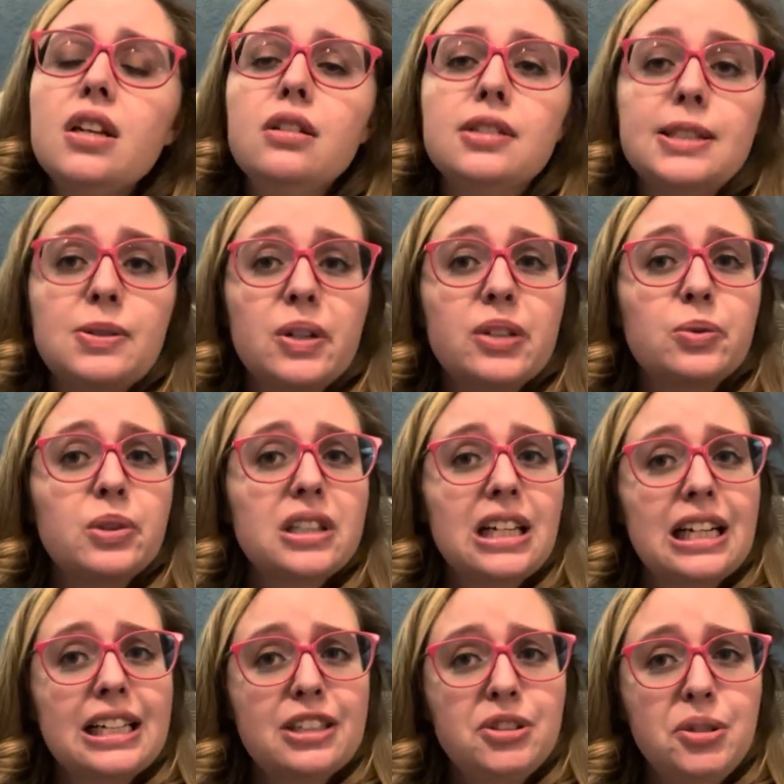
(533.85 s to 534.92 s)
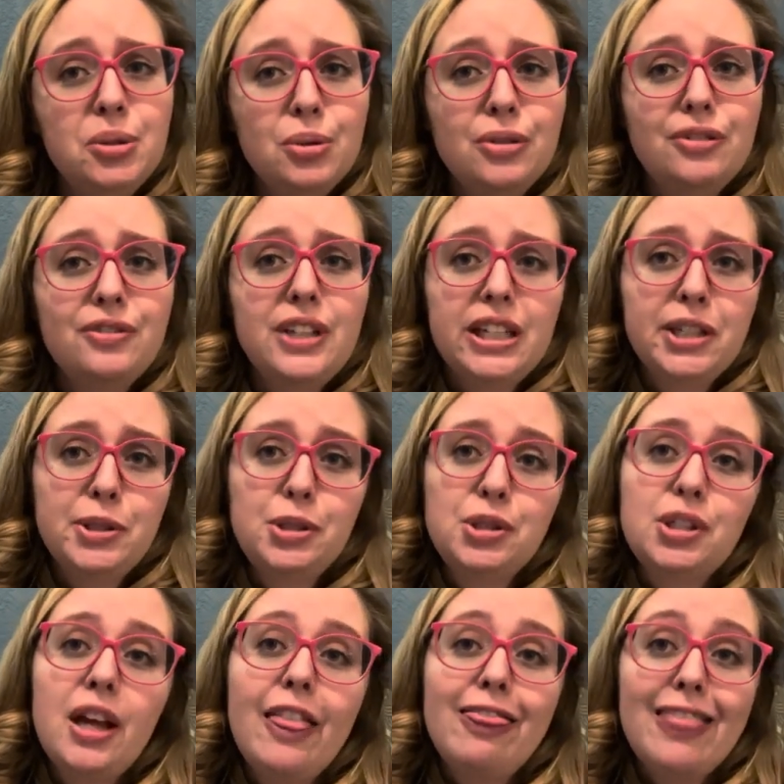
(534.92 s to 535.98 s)
So I would like to
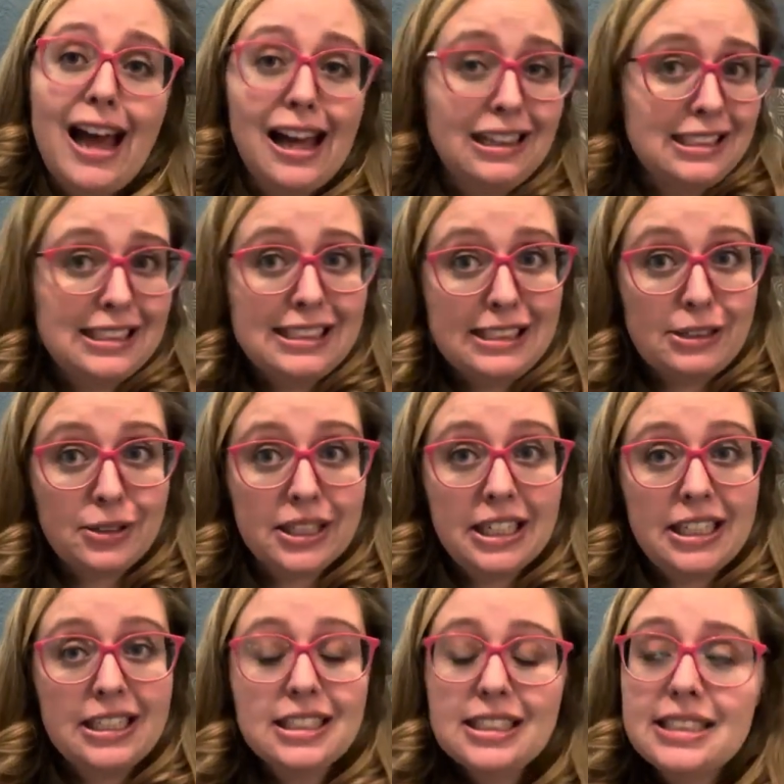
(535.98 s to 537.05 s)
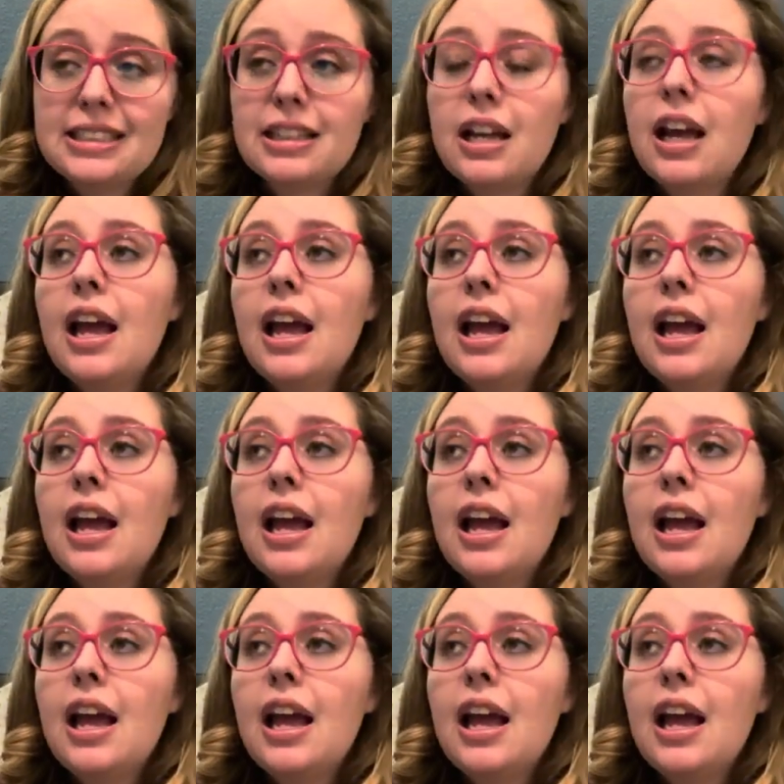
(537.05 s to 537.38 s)
finish that series.